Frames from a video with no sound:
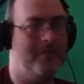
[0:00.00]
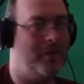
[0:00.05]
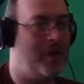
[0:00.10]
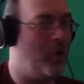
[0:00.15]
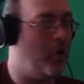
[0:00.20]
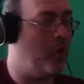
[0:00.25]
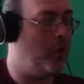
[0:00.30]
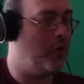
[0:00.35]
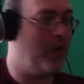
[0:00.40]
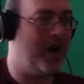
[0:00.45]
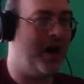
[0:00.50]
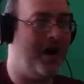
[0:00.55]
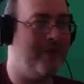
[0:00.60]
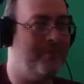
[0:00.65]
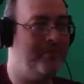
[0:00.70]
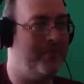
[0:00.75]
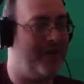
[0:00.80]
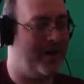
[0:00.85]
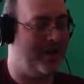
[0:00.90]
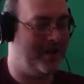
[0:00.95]
No,
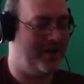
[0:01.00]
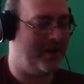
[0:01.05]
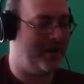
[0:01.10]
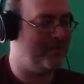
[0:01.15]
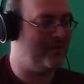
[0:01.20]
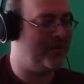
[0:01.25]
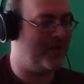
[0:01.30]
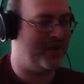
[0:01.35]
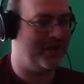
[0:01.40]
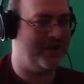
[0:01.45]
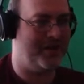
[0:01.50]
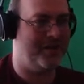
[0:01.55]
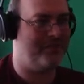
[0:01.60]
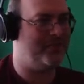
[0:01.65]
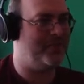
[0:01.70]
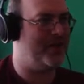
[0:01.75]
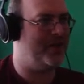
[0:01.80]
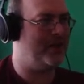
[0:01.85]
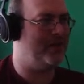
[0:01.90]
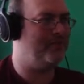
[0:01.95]
I'm done.
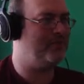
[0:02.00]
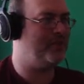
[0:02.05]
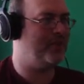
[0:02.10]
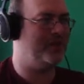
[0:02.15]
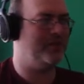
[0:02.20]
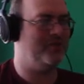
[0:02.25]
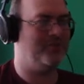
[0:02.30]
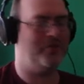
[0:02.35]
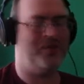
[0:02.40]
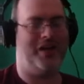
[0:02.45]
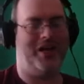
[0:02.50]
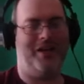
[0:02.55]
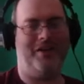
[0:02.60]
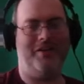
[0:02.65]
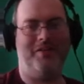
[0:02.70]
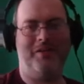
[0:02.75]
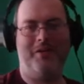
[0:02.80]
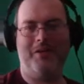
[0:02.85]
Okay.